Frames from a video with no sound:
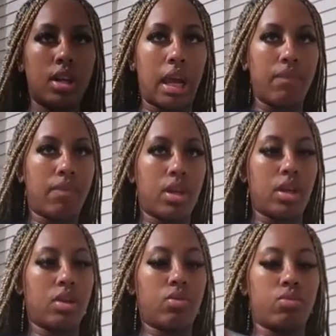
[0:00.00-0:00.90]
They
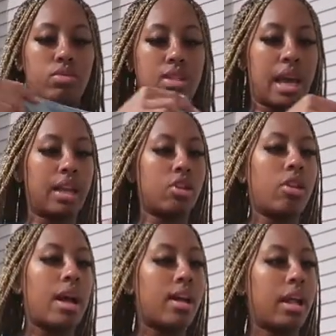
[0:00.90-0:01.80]
fit tight. They're
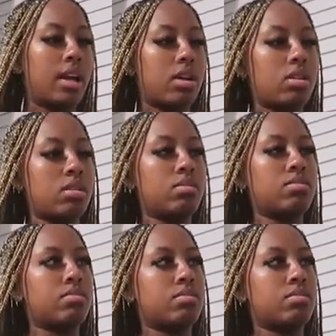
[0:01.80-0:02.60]
not like a um,